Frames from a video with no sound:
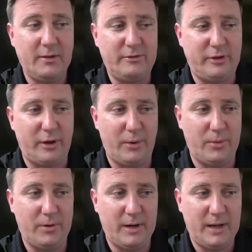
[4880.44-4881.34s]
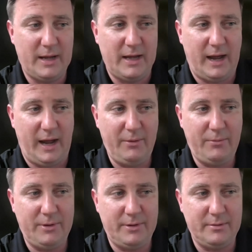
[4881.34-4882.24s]
So I
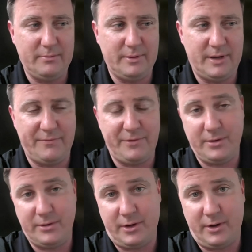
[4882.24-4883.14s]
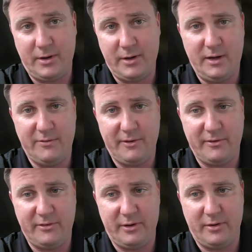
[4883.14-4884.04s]
would, whenever you're talking to
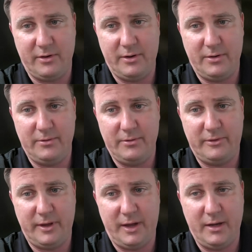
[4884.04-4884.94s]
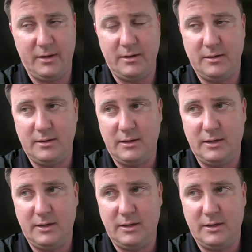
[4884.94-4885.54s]
different CROs, then,